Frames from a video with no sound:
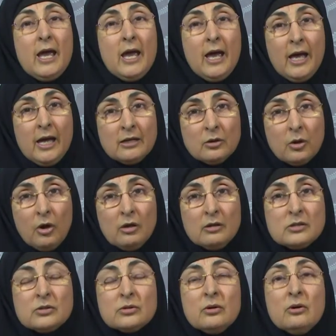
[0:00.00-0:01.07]
And
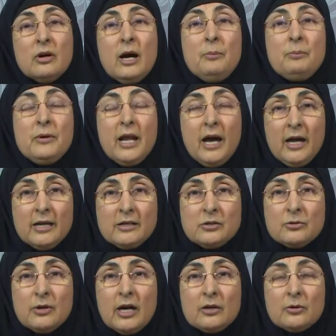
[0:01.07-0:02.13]
also apply it
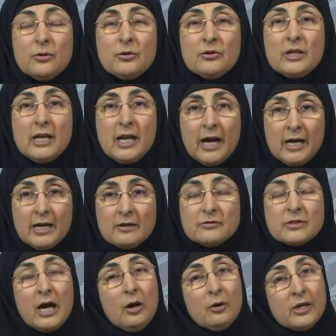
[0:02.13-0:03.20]
to our own
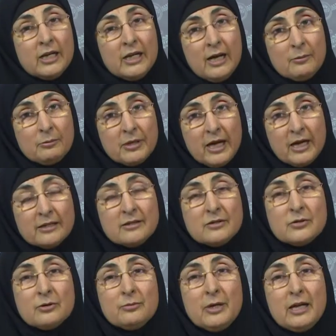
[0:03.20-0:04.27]
lives. How can I apply
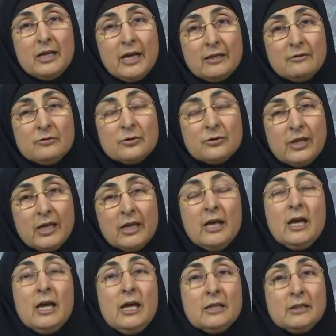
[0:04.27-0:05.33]
this to my life today?
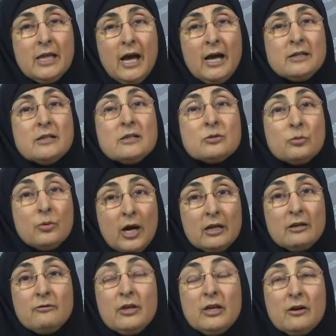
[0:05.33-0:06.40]
That is
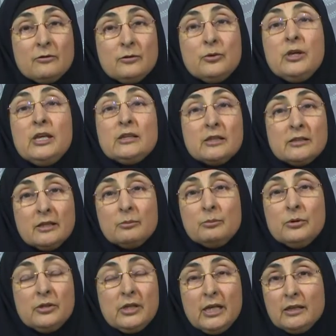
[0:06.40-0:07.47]
one way of doing
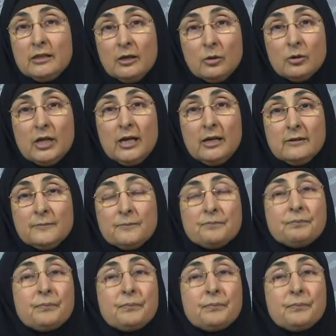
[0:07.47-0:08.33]
tadabbur in the Quran.